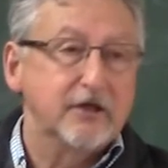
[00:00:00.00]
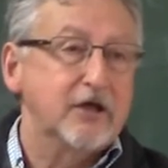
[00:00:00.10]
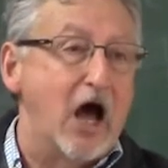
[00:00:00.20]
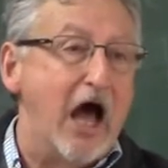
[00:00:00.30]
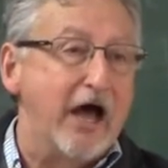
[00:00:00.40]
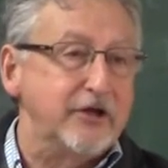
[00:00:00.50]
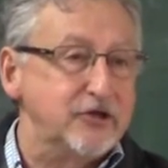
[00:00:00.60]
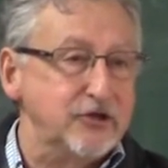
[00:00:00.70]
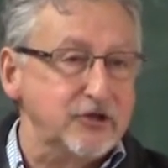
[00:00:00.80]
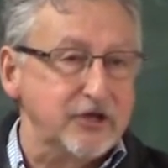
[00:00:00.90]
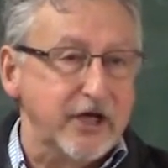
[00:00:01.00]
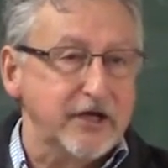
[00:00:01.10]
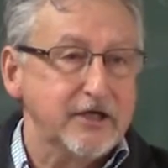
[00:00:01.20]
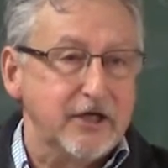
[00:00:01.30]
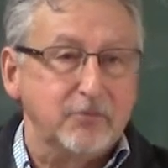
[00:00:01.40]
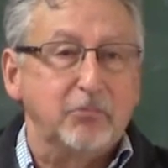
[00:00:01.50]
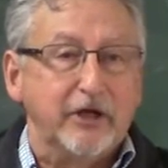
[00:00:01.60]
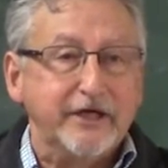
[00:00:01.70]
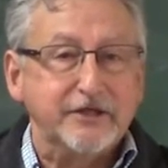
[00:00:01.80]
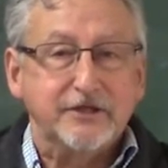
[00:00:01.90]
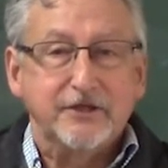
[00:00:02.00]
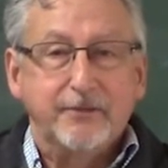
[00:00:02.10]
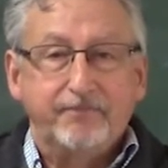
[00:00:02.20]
God, she said, and blinked.